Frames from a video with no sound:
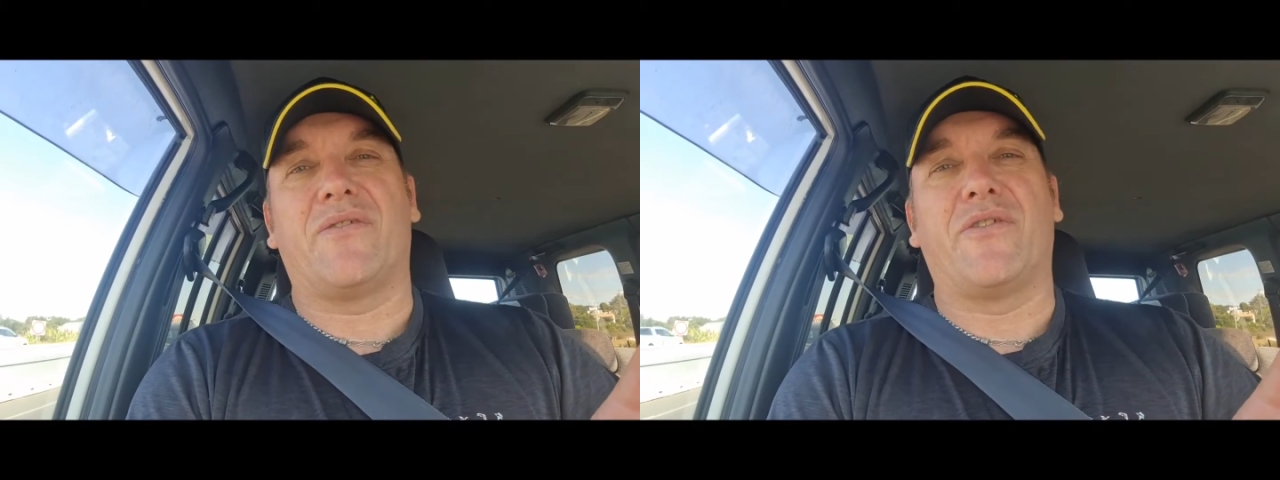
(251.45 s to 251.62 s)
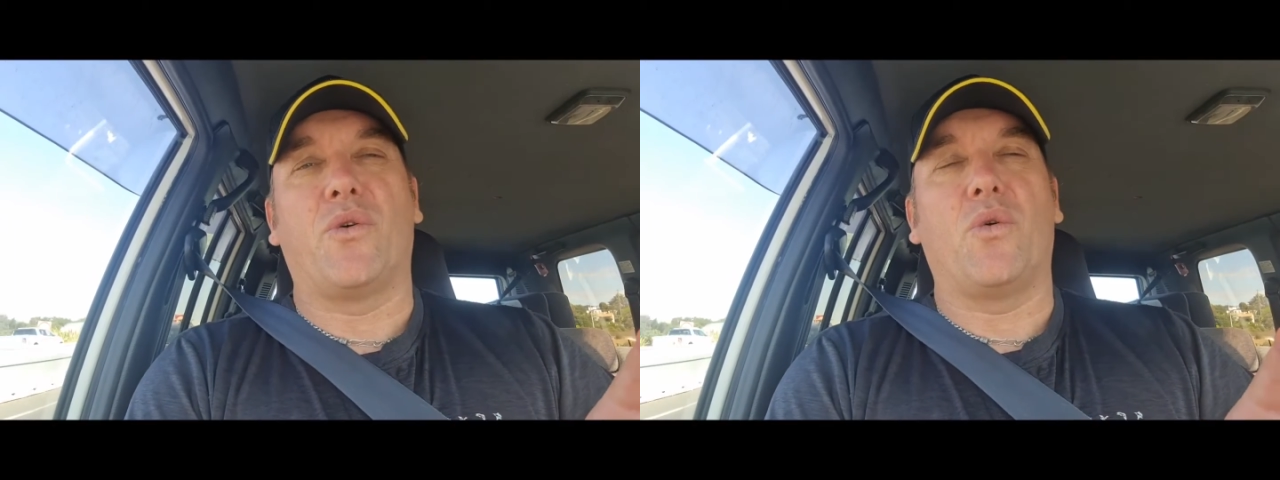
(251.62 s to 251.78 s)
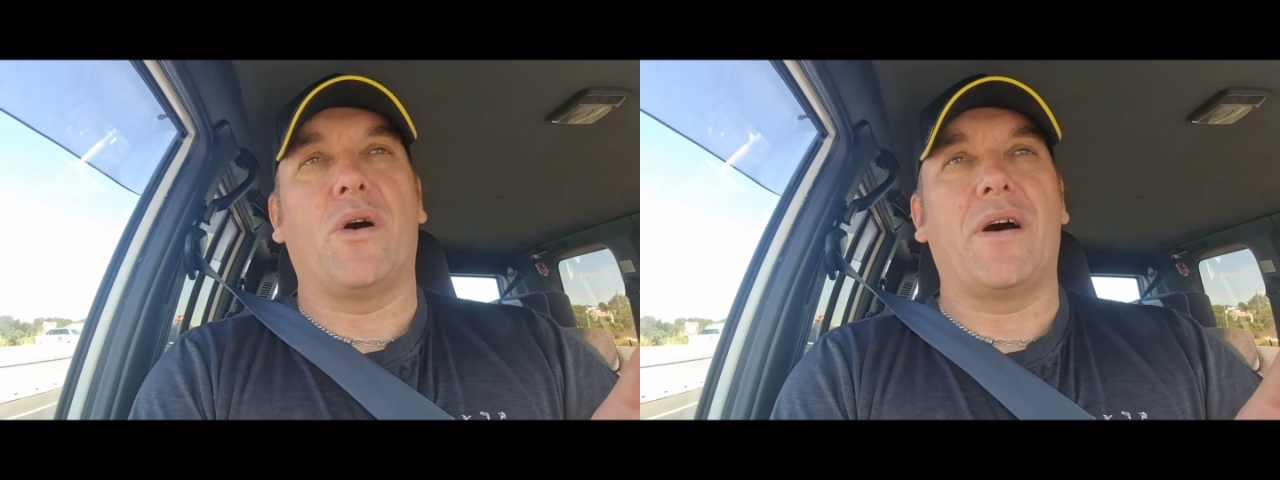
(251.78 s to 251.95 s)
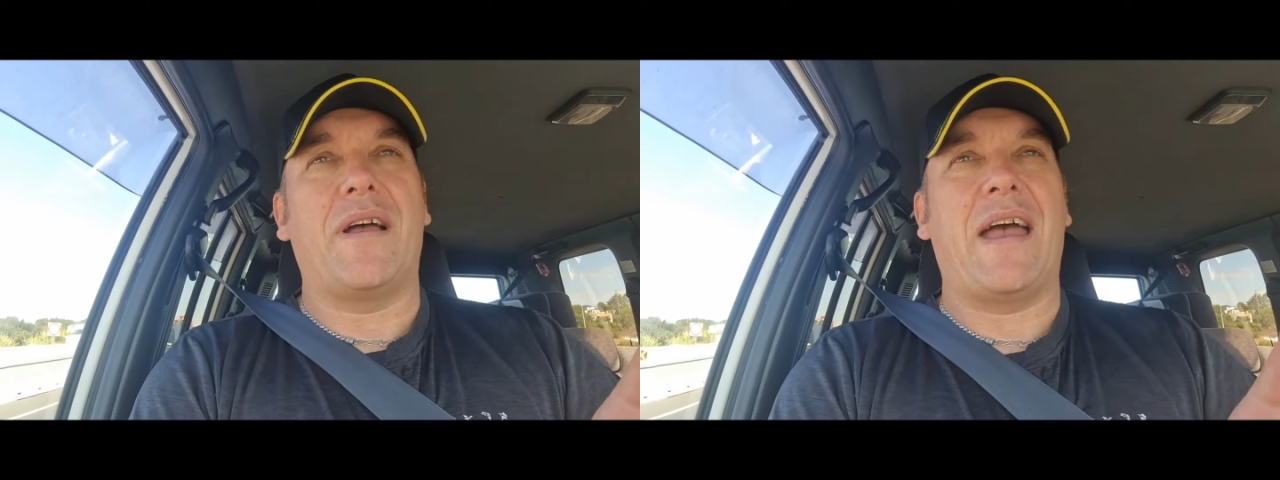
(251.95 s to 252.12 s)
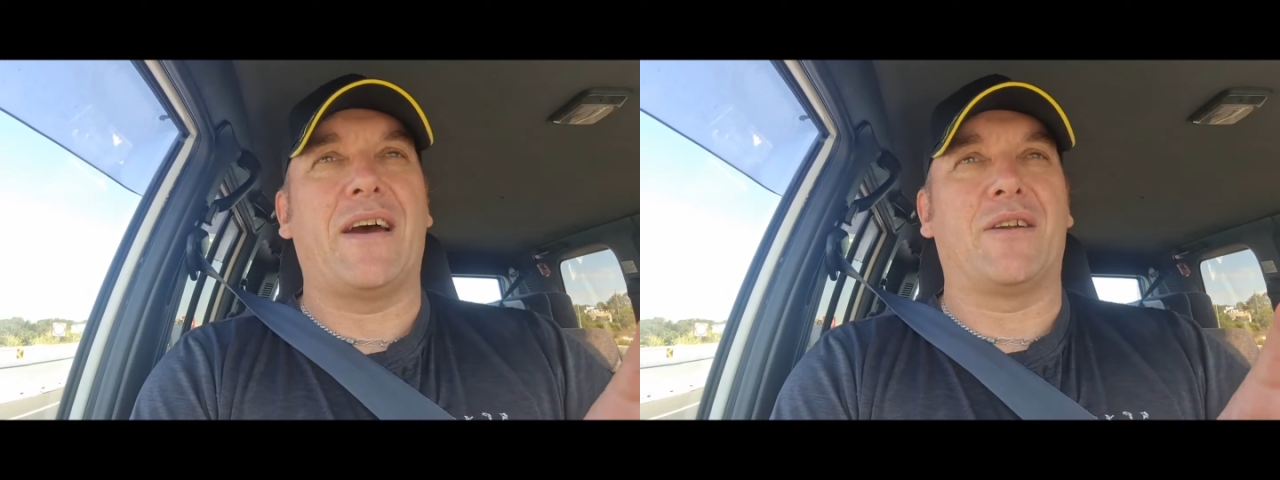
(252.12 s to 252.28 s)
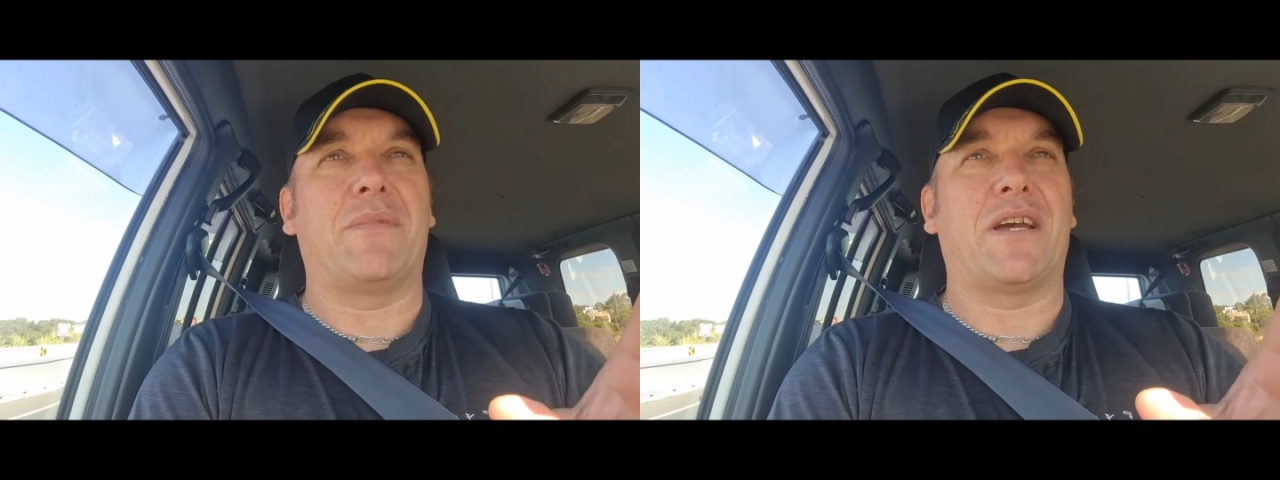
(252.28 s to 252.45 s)
for
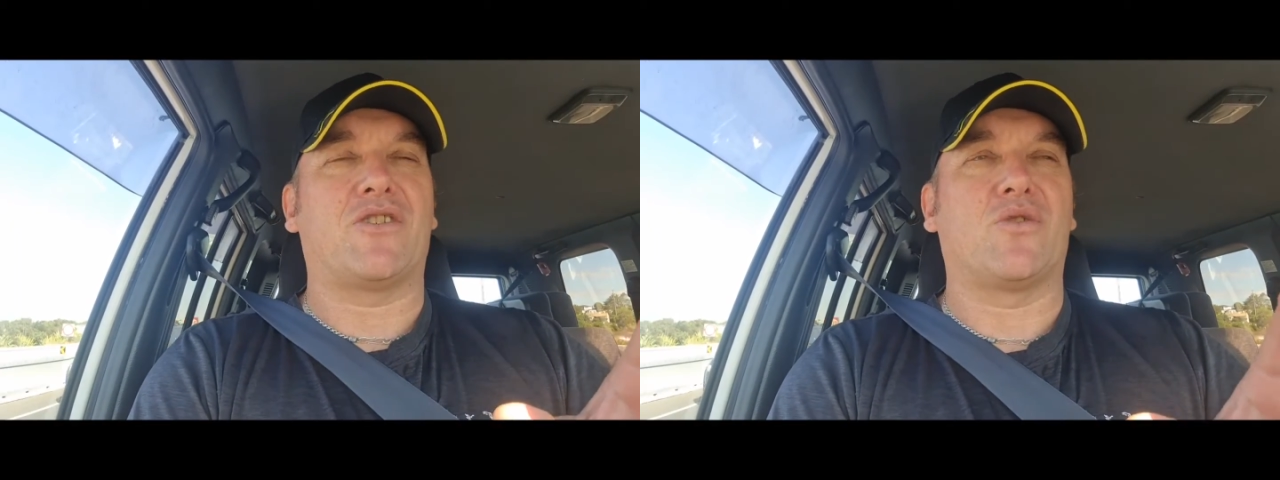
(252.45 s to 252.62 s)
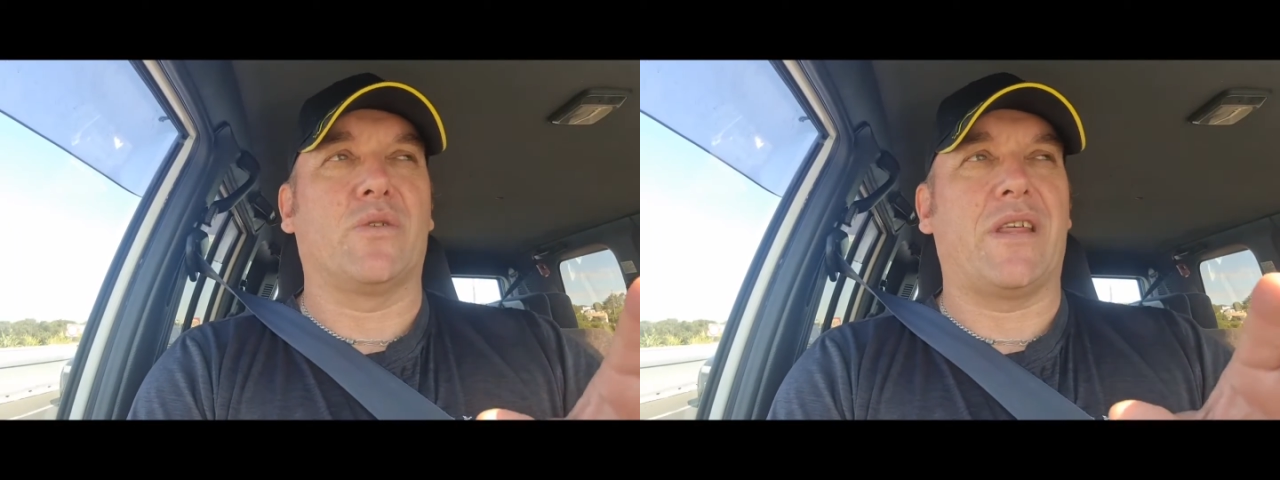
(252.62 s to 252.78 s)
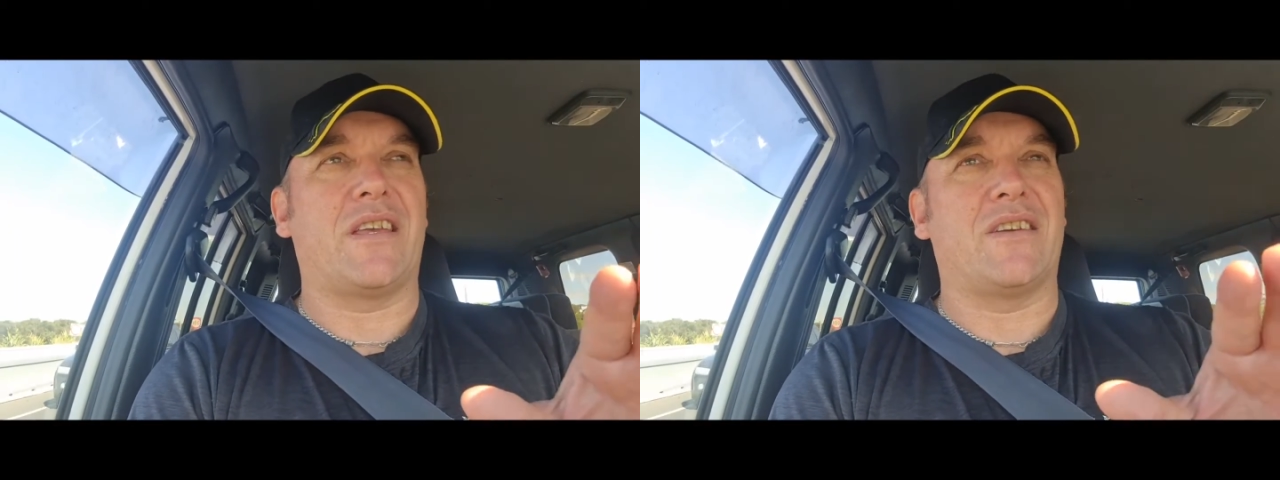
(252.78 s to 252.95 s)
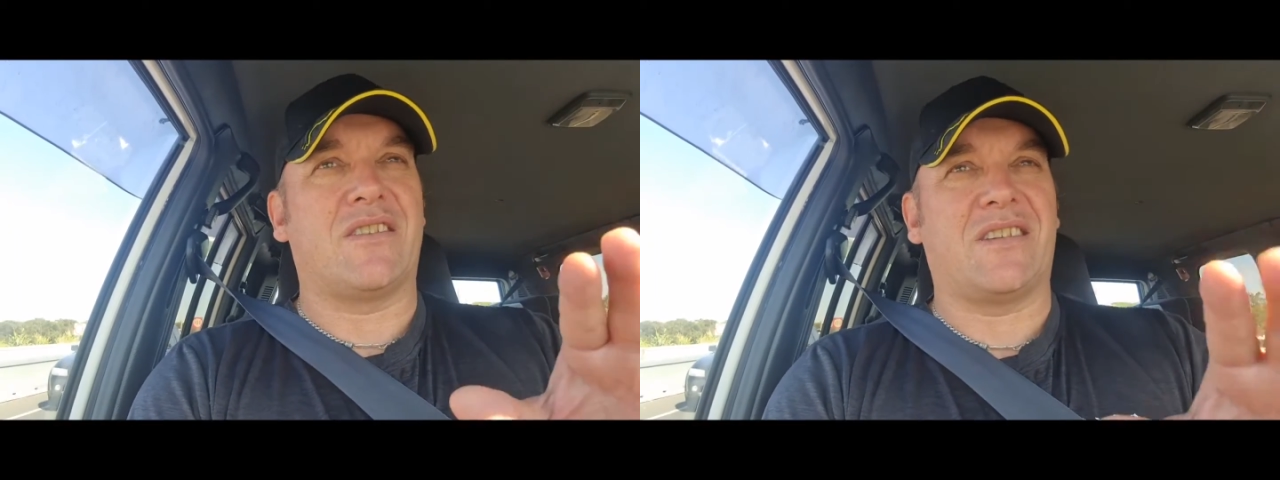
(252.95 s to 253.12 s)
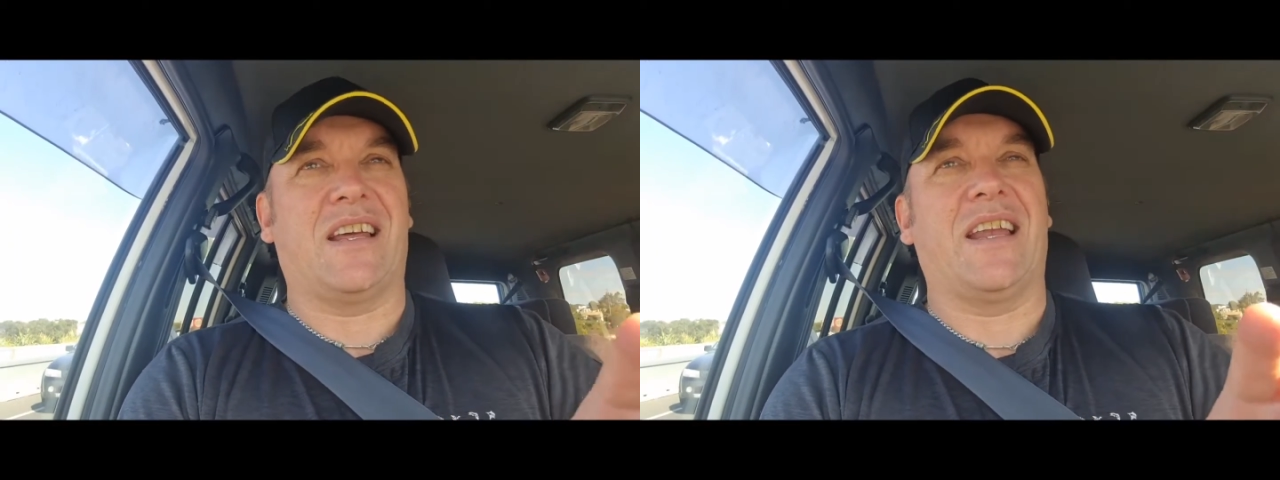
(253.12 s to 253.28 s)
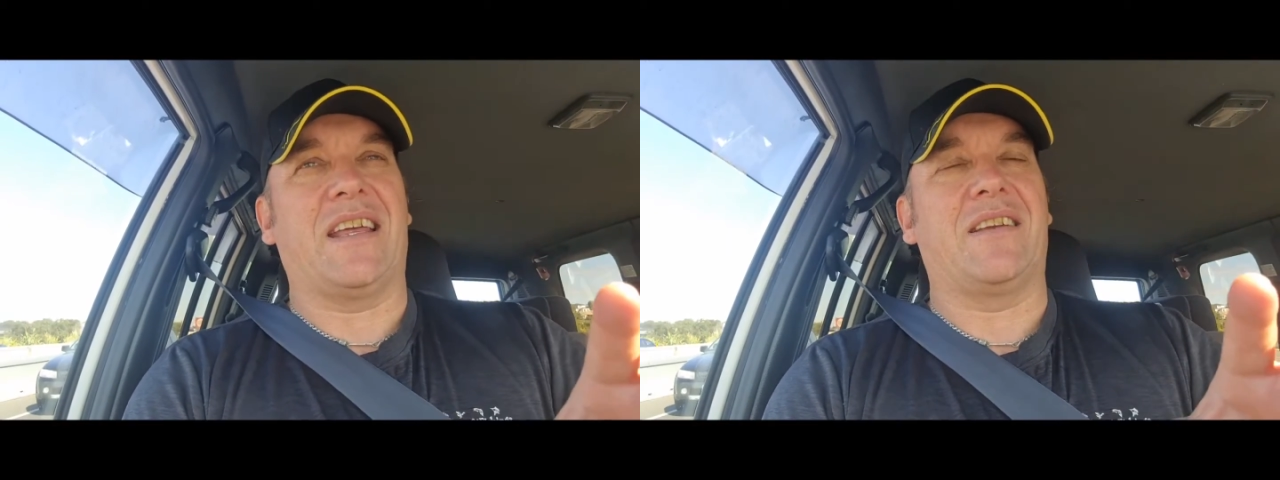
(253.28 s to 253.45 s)
how to make sure that your
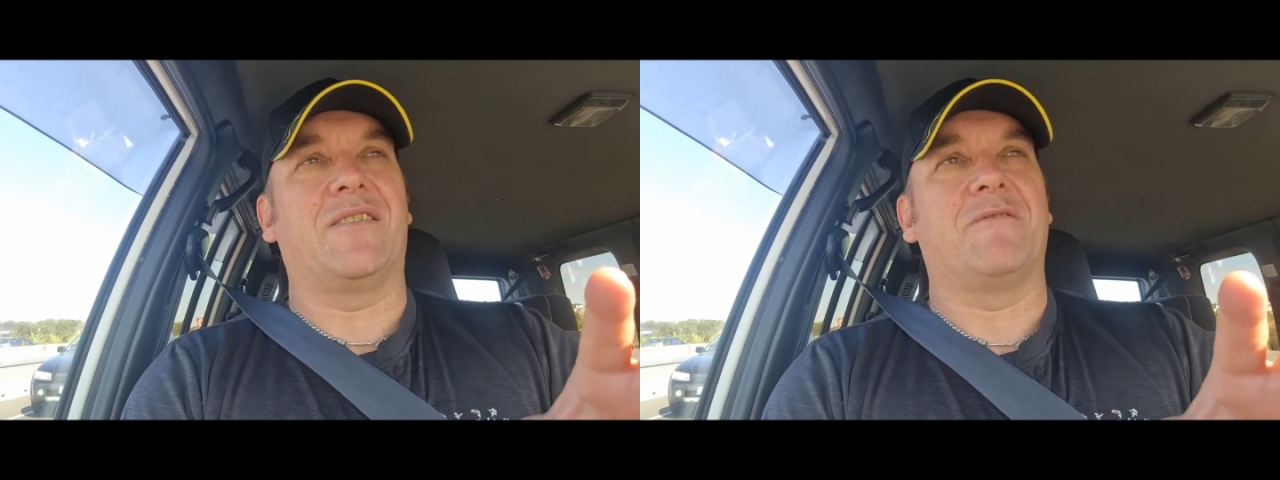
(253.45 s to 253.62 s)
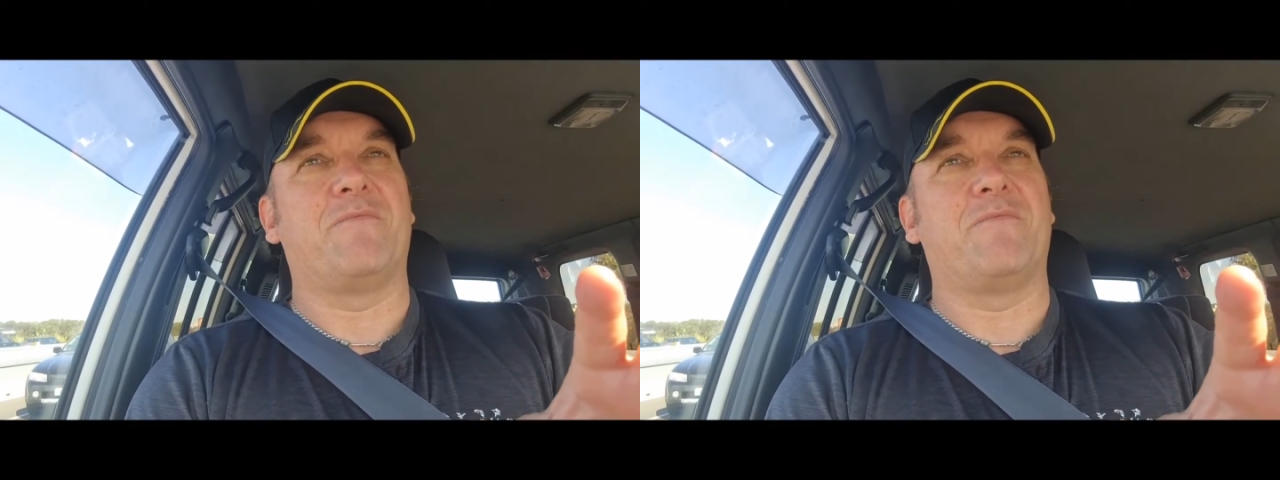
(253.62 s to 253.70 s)
ceiling